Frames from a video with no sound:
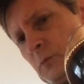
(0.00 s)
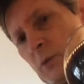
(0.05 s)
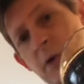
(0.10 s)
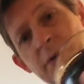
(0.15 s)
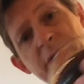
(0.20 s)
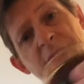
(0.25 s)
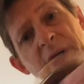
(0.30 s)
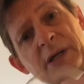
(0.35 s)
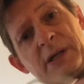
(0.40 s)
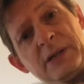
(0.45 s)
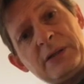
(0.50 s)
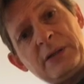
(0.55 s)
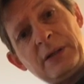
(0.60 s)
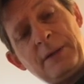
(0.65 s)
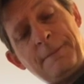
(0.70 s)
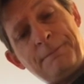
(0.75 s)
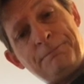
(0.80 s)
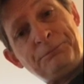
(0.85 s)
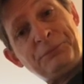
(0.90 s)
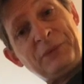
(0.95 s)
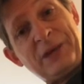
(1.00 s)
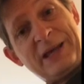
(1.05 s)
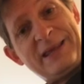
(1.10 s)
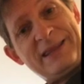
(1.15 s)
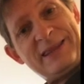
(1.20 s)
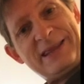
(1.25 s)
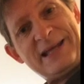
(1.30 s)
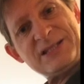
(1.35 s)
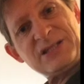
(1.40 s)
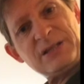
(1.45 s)
Okay, I gotta tell you,
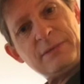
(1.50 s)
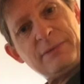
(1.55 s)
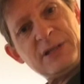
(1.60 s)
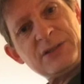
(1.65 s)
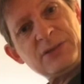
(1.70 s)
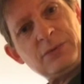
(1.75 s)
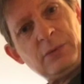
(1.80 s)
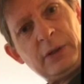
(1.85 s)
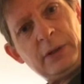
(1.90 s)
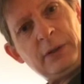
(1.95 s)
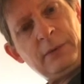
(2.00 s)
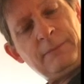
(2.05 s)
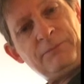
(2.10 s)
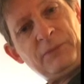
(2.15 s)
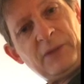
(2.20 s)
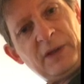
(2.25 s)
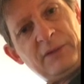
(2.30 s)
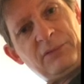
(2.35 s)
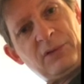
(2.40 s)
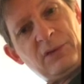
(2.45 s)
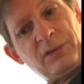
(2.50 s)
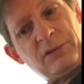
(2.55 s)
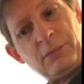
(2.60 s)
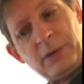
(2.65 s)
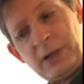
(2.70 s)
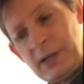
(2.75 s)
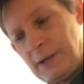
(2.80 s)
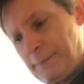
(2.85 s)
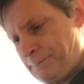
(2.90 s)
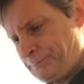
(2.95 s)
that's the best one of the
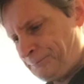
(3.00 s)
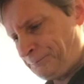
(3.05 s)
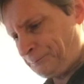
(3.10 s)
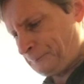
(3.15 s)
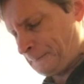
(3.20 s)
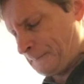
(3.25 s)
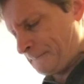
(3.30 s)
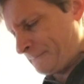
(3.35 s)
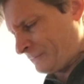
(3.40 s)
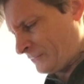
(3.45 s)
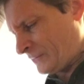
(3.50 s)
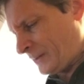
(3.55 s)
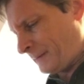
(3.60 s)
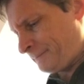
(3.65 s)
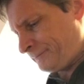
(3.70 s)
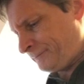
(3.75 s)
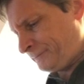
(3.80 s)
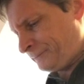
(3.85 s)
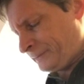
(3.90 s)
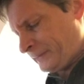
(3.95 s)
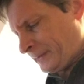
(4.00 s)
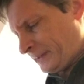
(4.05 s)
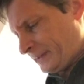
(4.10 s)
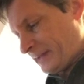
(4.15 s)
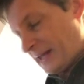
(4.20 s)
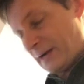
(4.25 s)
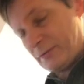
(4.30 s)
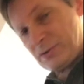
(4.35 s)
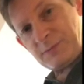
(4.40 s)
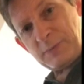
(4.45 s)
three.
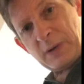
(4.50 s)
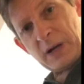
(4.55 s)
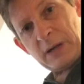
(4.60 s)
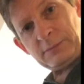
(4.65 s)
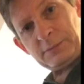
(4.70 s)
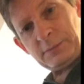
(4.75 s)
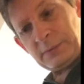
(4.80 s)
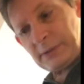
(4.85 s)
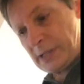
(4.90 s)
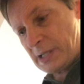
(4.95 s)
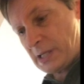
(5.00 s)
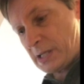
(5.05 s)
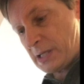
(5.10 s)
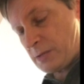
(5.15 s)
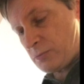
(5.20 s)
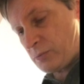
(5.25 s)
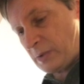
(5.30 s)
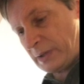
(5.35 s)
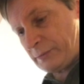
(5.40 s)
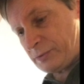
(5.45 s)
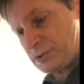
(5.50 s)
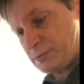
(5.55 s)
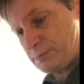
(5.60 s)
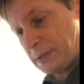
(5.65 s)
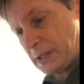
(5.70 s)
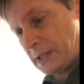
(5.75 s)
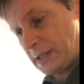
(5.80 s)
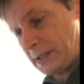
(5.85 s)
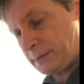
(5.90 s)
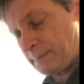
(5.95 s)
And that was probably, when it was
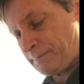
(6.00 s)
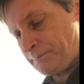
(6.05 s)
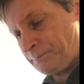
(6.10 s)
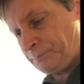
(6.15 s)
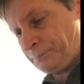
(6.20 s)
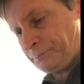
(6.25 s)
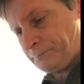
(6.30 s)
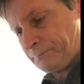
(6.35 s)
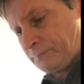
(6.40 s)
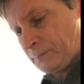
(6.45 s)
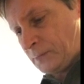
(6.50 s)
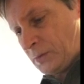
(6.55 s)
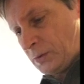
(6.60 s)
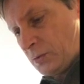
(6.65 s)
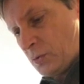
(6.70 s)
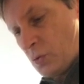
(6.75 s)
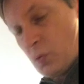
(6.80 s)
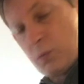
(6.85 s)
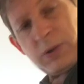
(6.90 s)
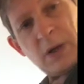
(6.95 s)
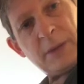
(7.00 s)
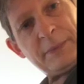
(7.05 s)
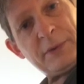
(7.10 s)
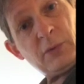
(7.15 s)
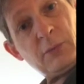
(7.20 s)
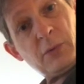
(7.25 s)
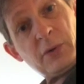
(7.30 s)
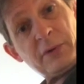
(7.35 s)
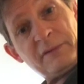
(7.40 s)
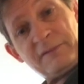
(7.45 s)
bought, oh, probably
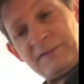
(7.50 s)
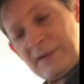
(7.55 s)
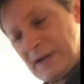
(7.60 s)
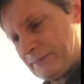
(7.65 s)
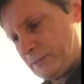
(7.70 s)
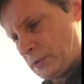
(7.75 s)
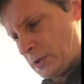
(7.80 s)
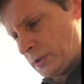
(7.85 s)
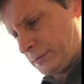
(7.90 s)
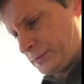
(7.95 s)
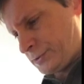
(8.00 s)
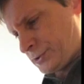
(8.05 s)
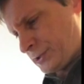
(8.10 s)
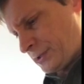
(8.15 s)
no more than $5.